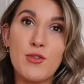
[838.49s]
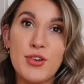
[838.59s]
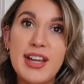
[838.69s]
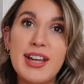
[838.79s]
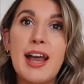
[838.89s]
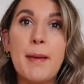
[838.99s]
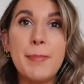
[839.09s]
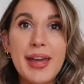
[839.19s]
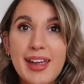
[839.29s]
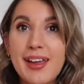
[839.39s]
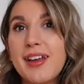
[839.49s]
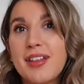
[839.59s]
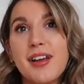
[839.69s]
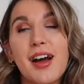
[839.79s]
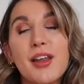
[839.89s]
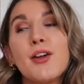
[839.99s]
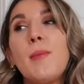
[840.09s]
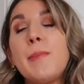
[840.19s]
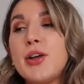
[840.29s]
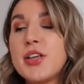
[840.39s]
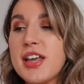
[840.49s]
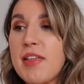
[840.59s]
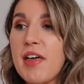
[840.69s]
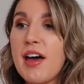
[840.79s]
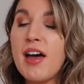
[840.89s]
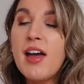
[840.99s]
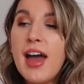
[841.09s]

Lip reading: green and pink as a color combo together,